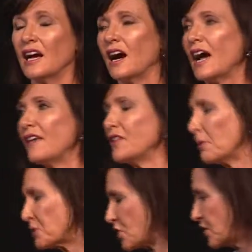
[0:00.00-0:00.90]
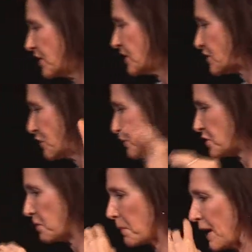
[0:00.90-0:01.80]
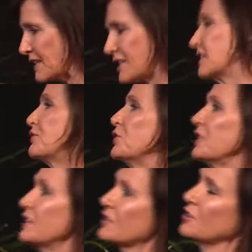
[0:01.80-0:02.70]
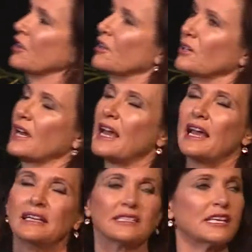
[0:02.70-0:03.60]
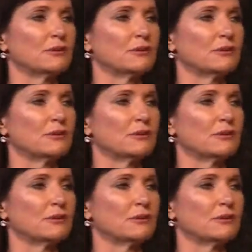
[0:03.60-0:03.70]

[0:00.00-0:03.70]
I had the opportunity to interview Richard Branson a few years ago, and